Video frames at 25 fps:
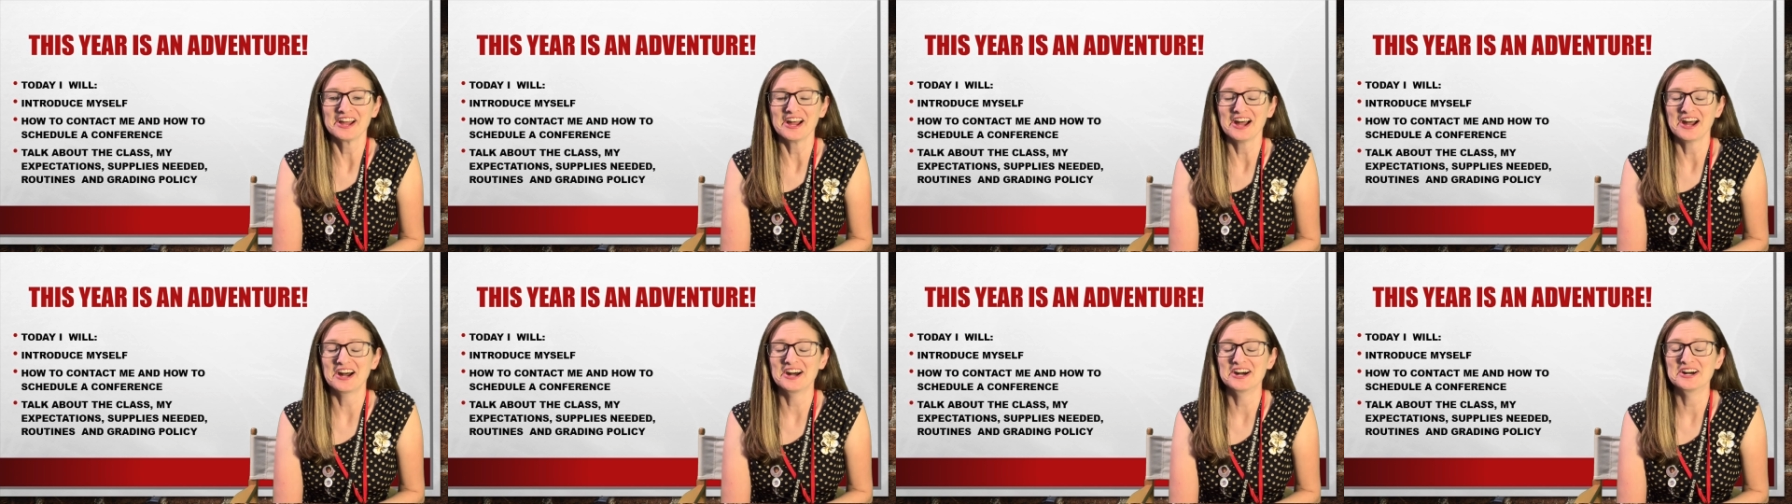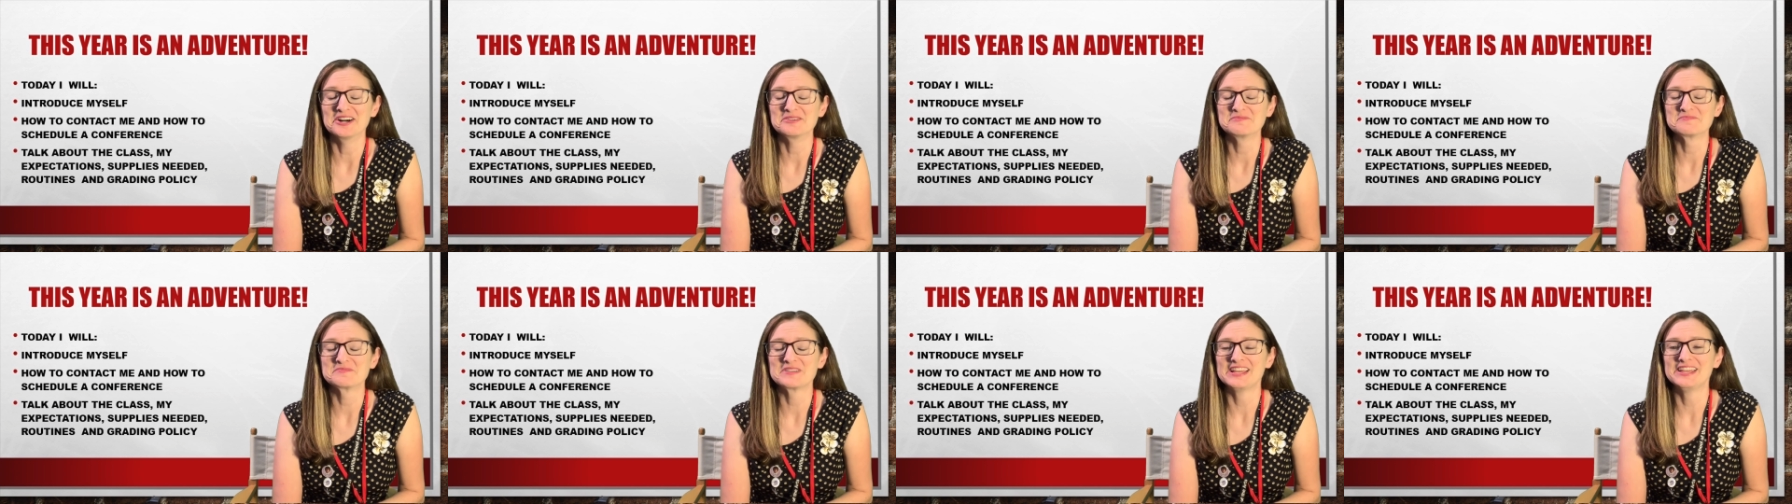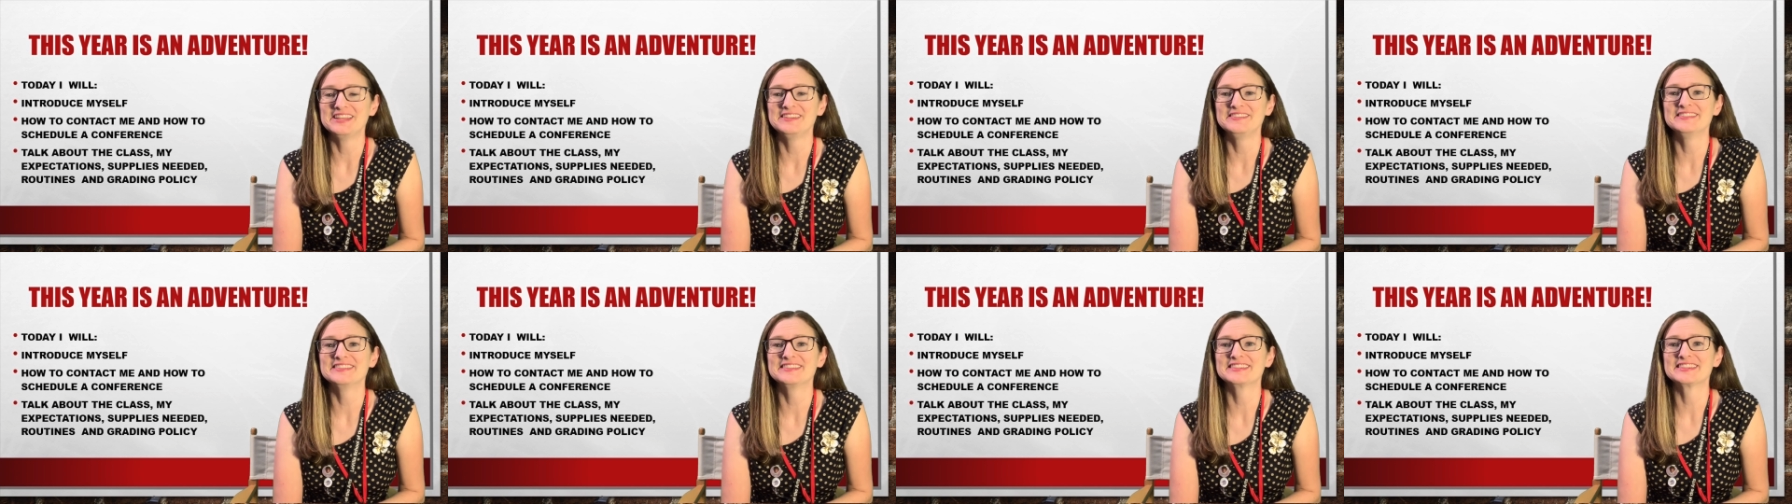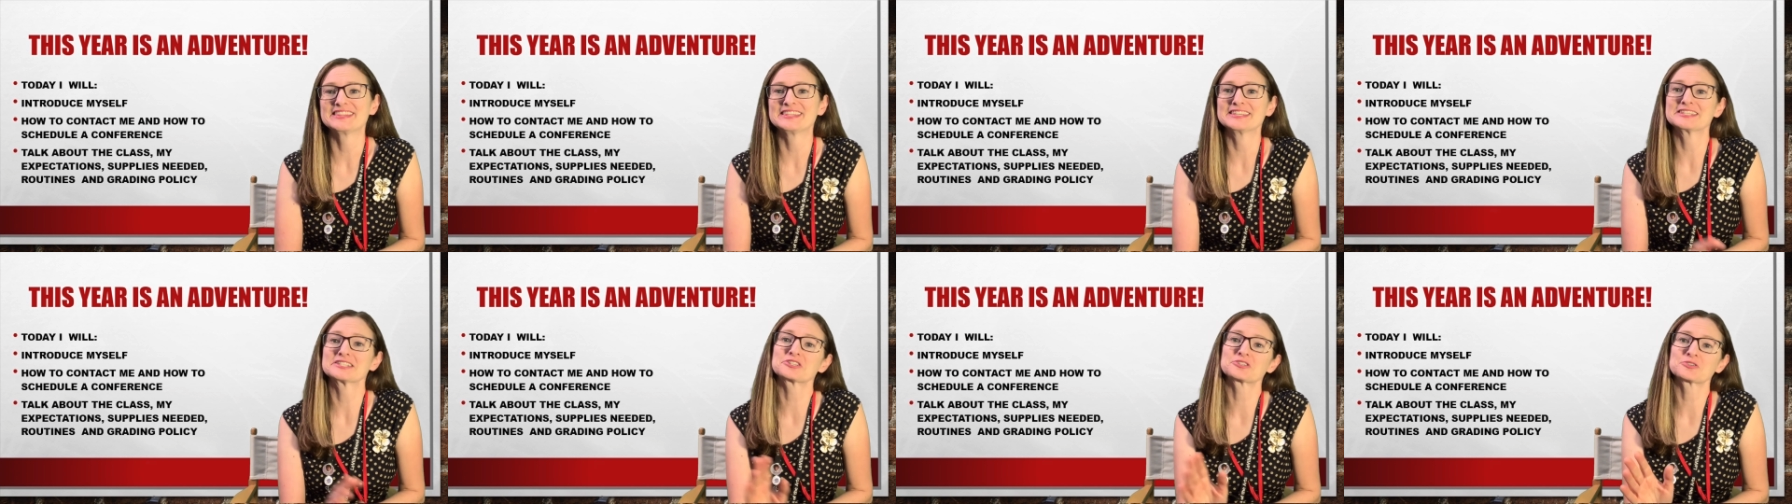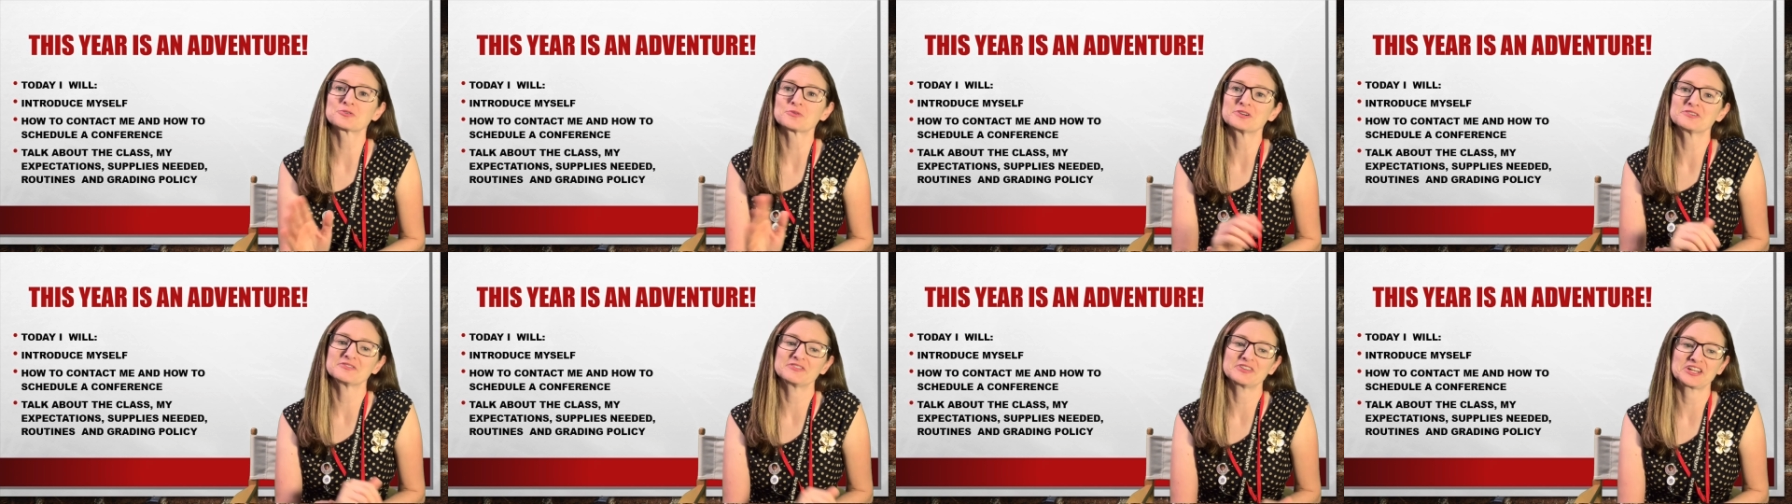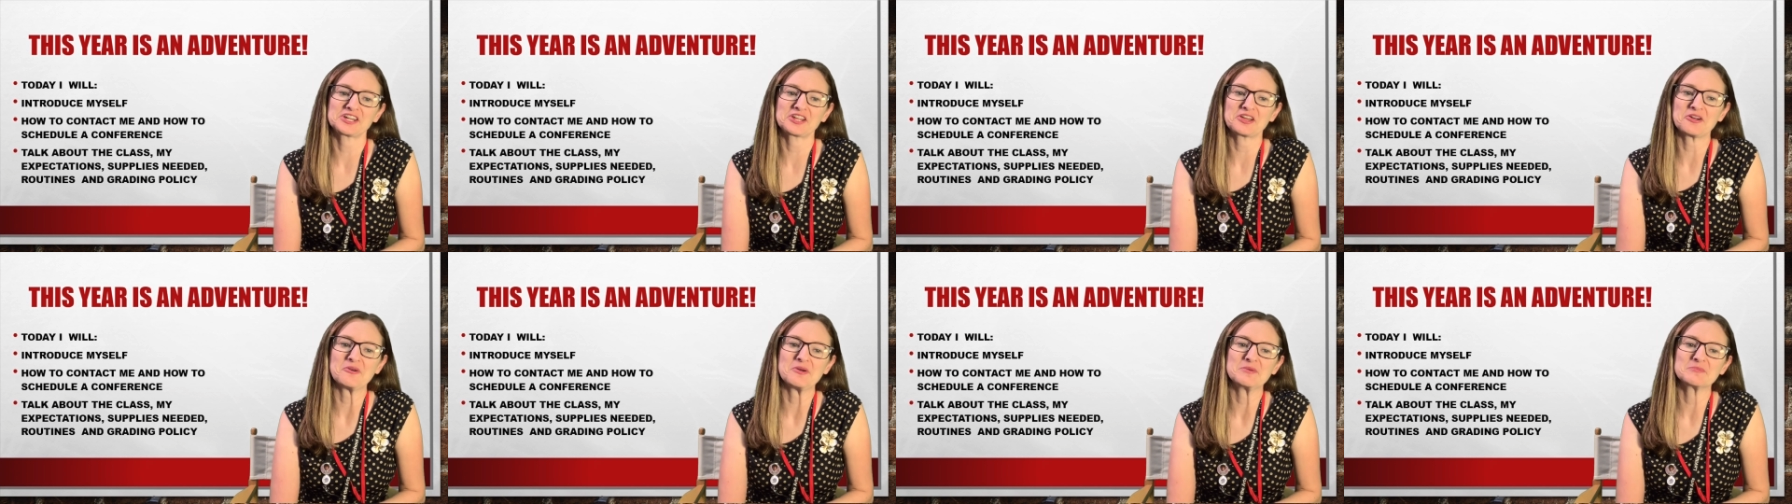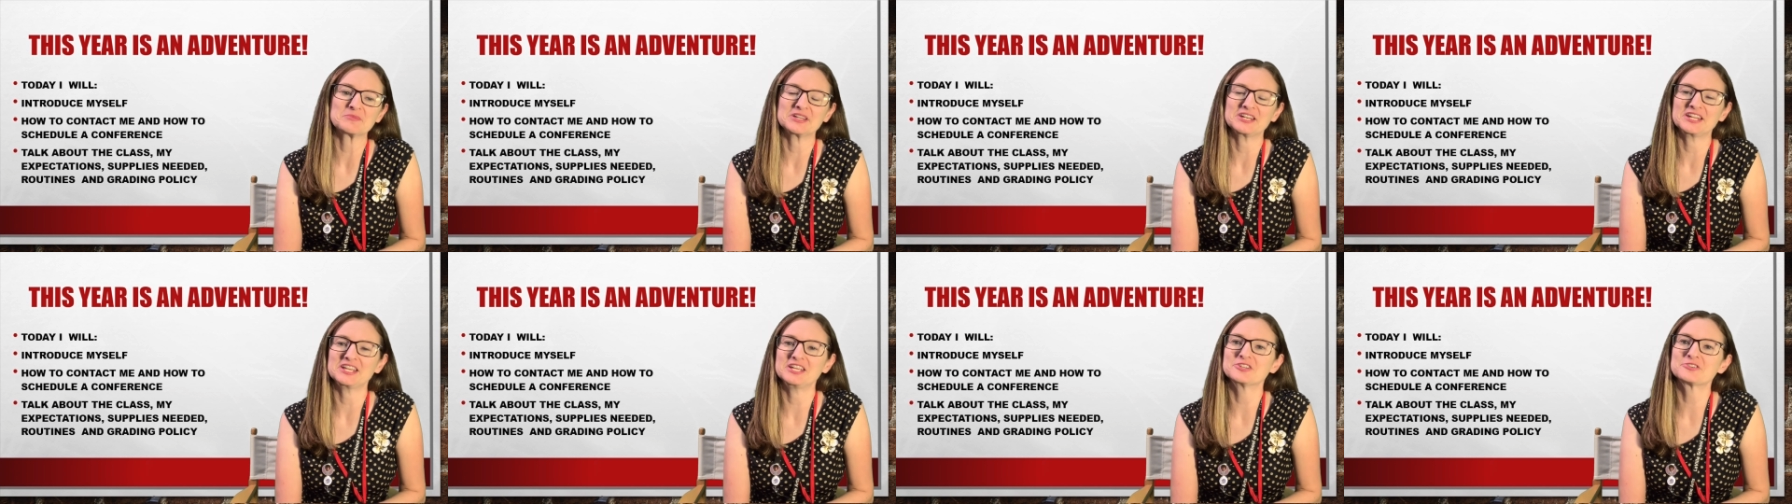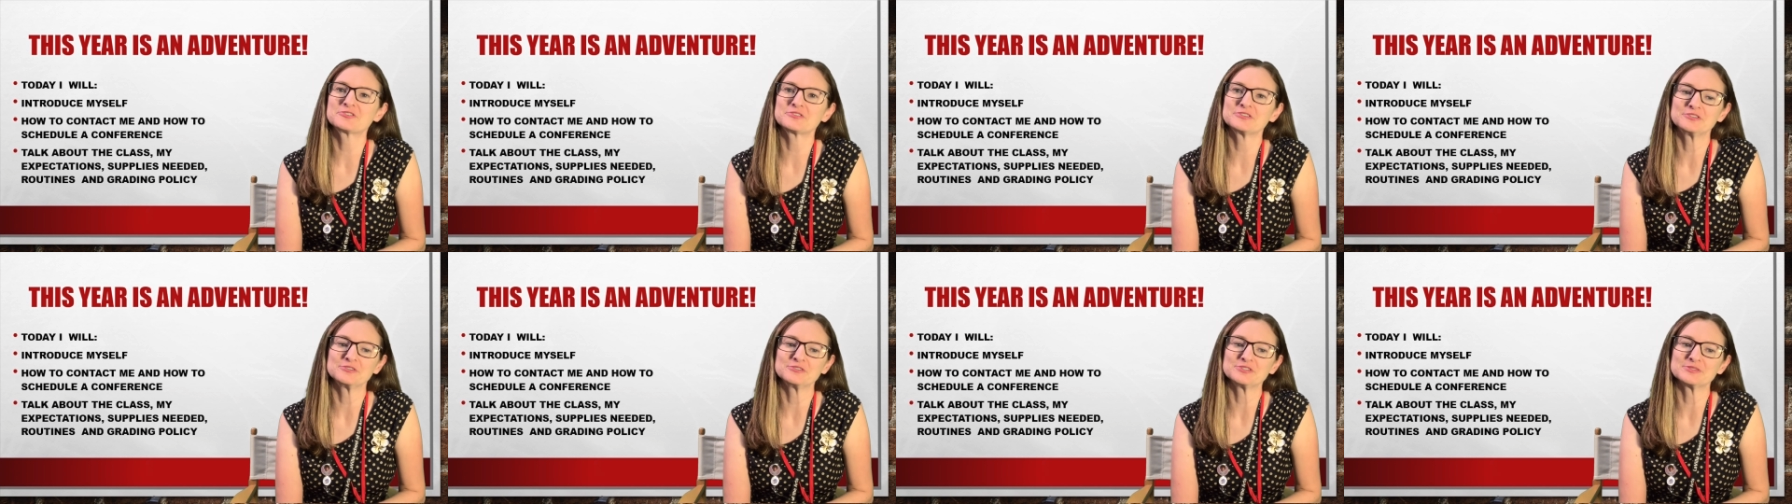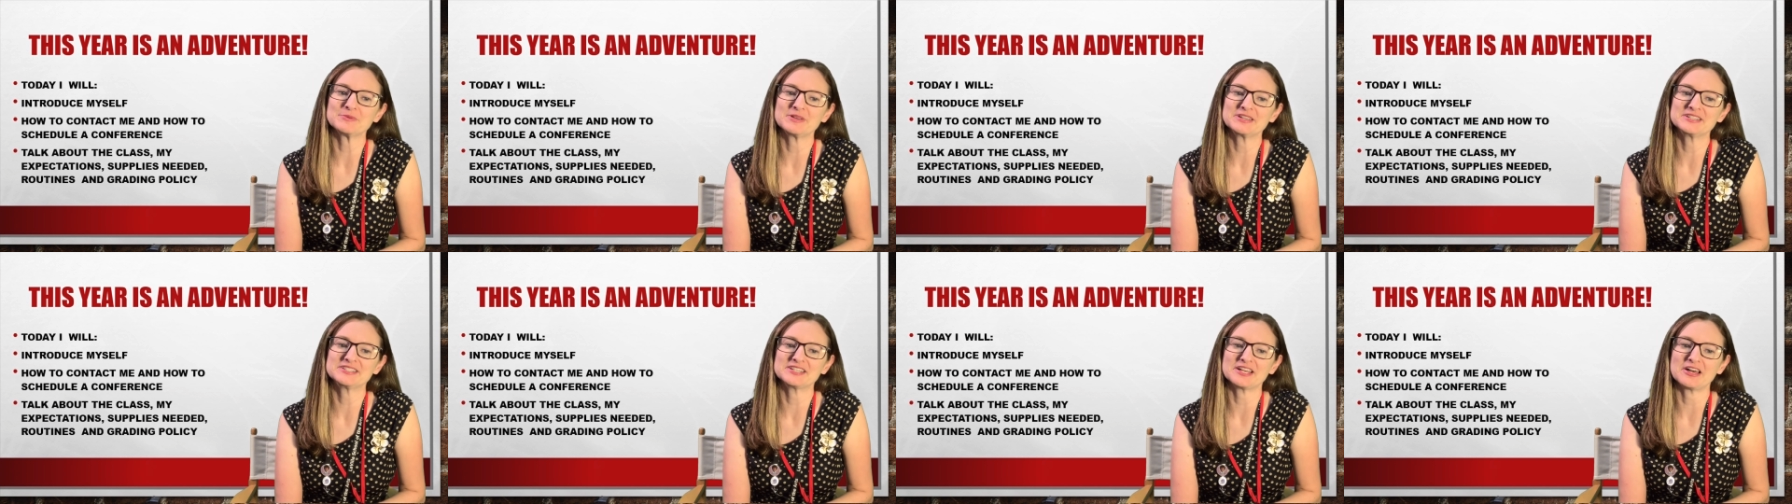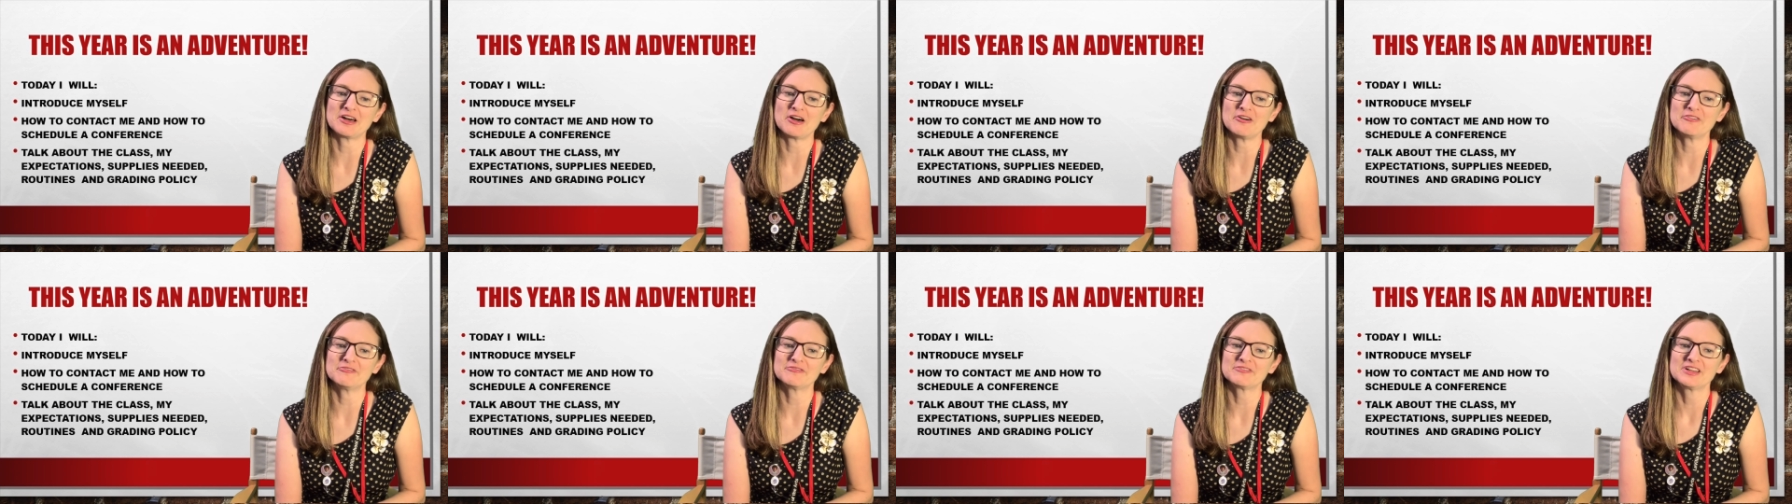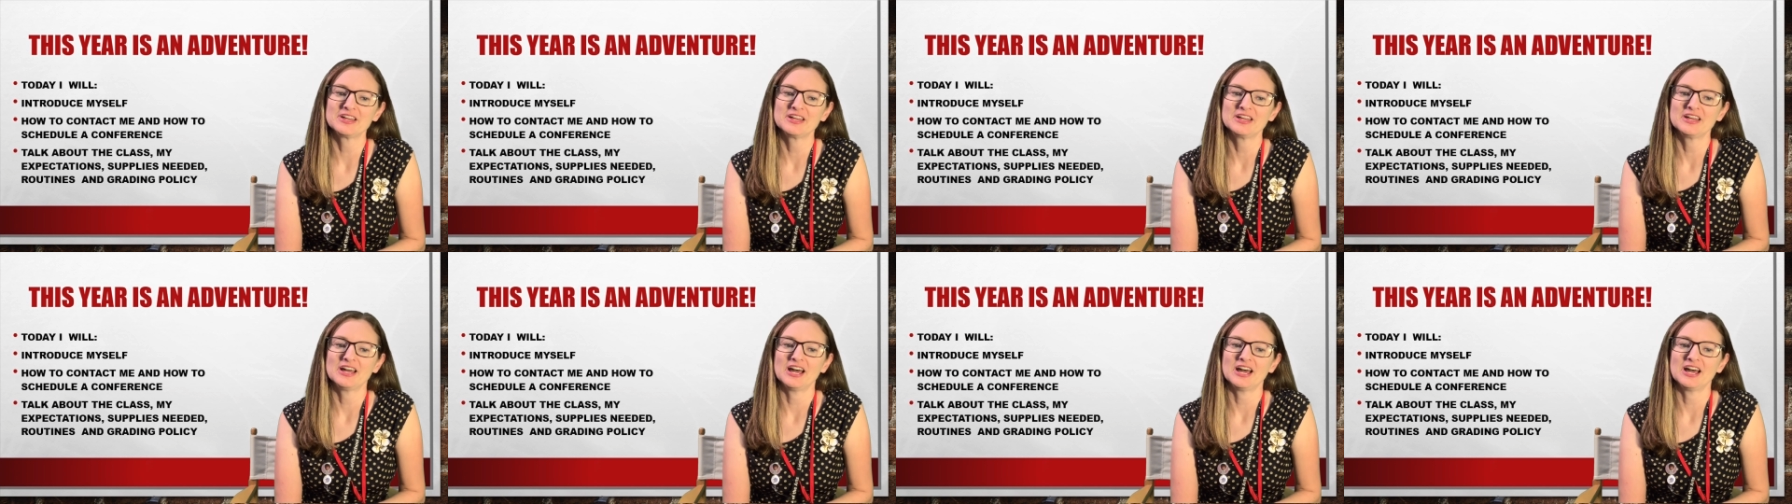In this short video, I'm going to introduce myself,